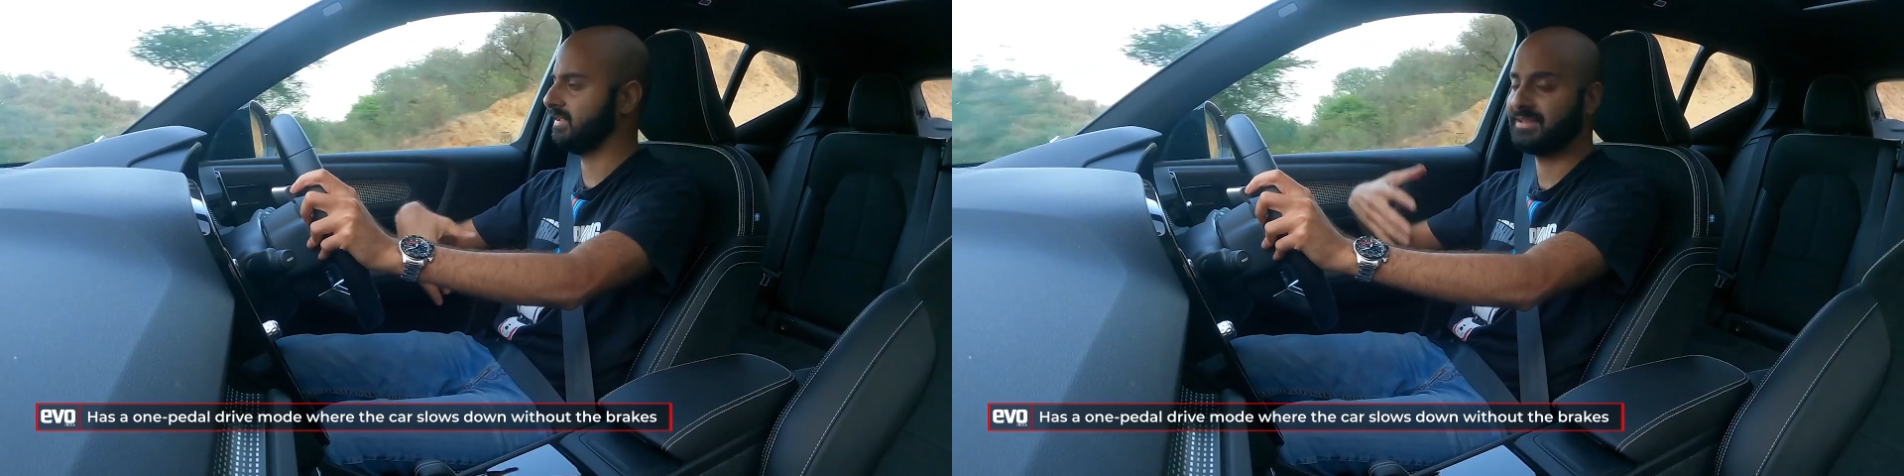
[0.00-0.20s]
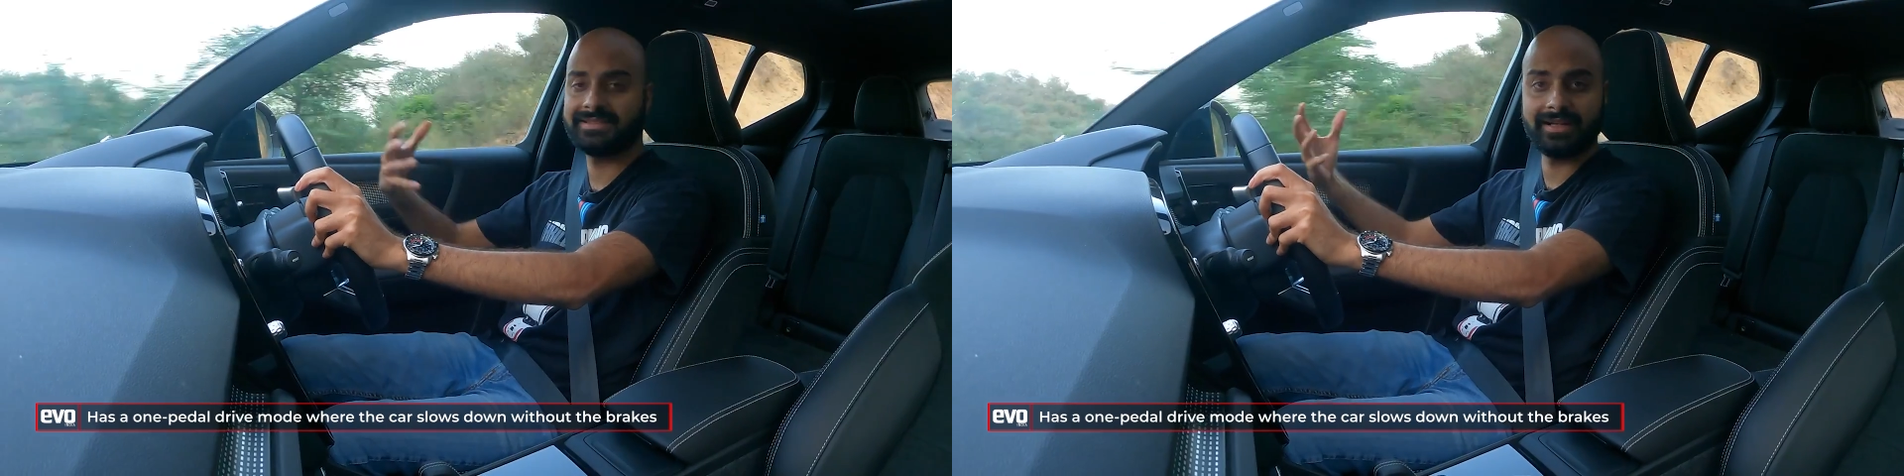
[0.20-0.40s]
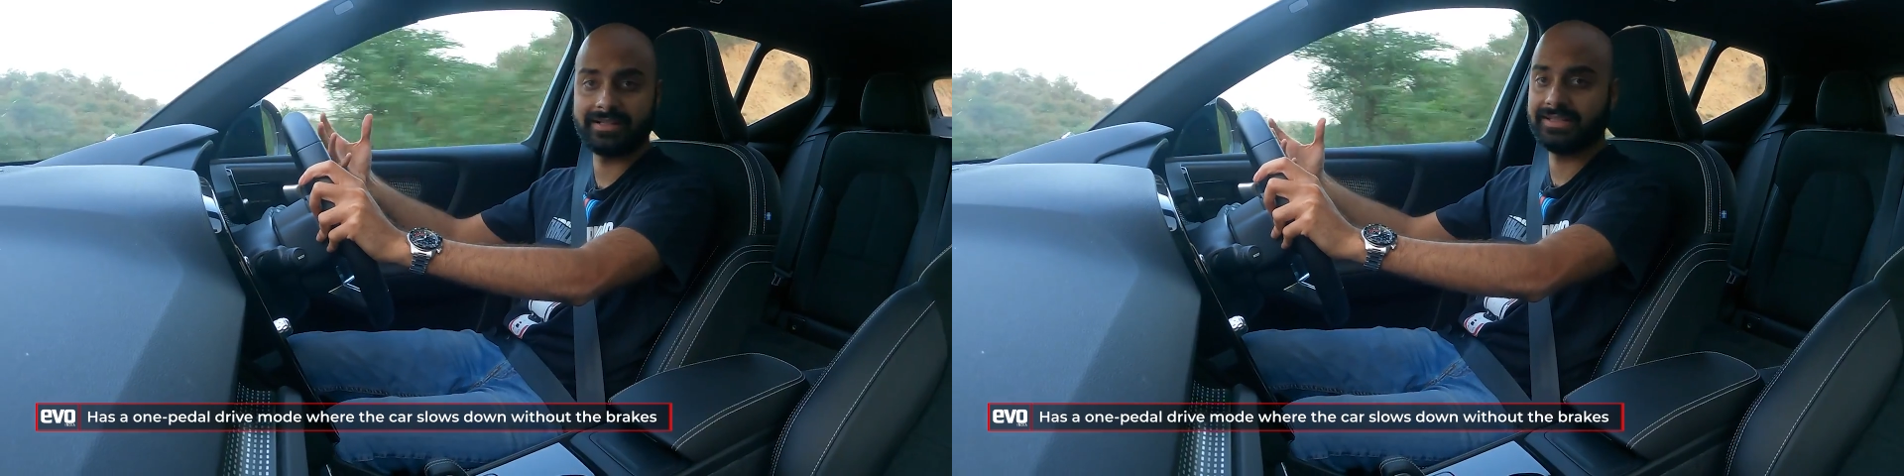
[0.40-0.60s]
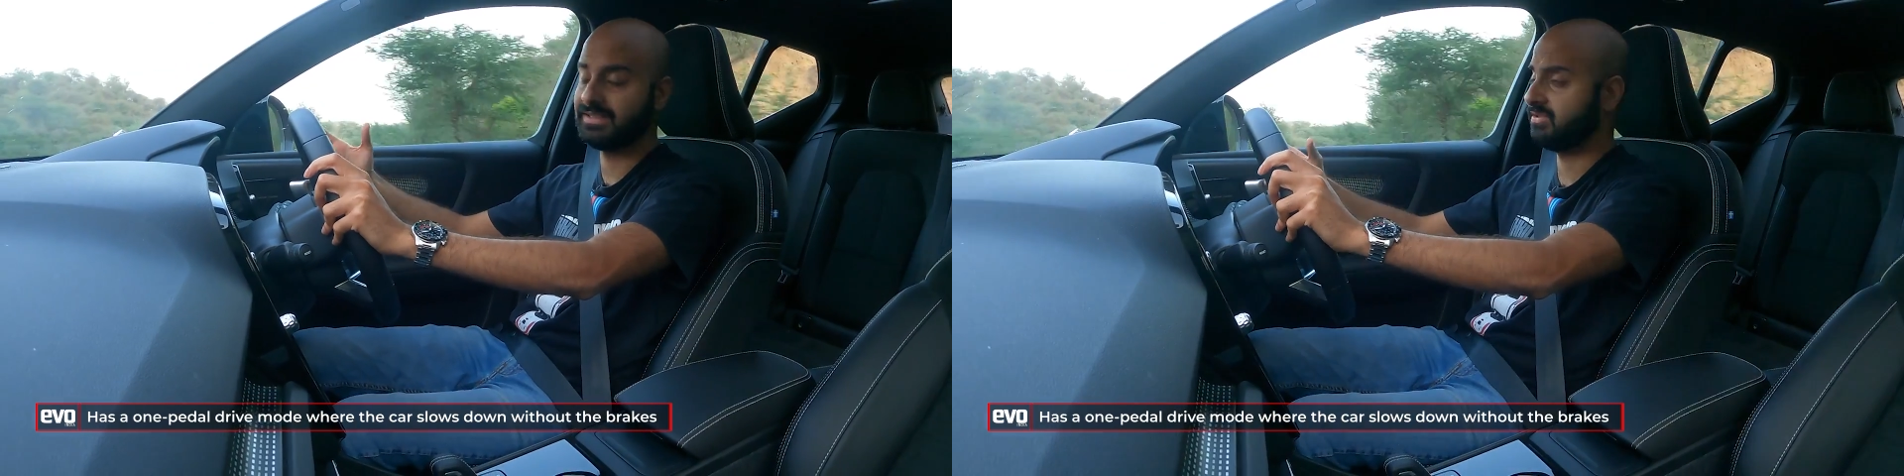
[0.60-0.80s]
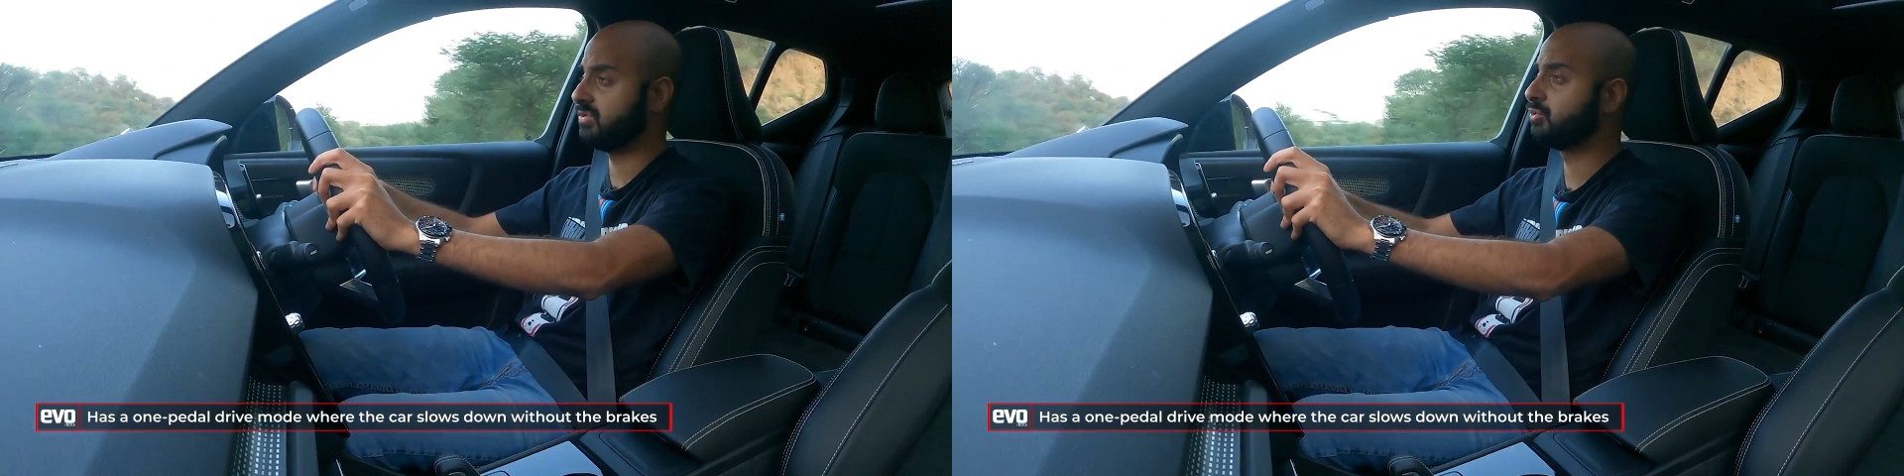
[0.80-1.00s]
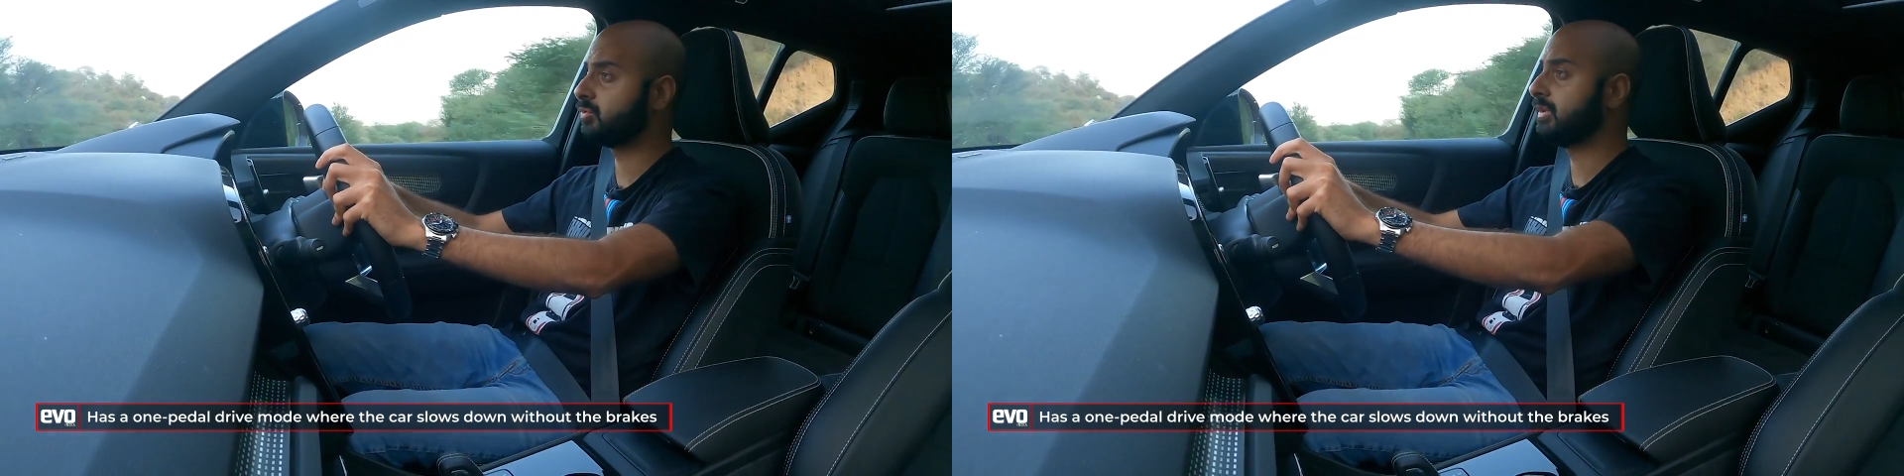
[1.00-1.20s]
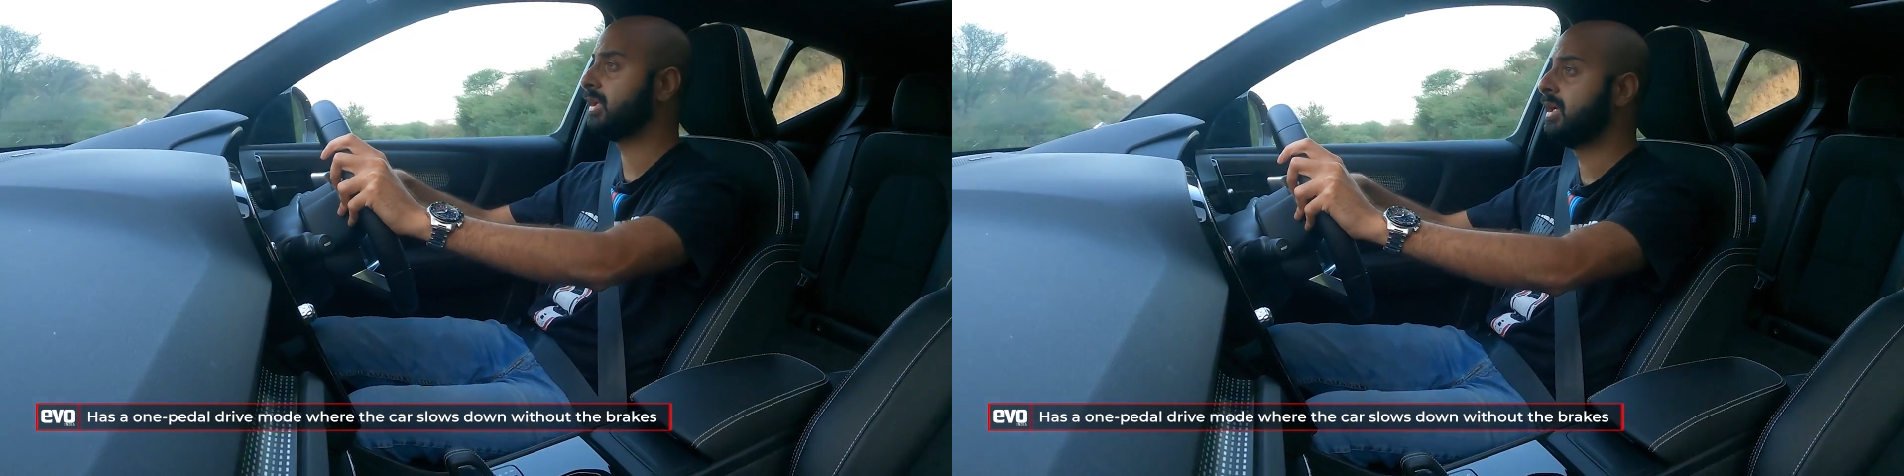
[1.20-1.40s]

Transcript: accelerates as usual,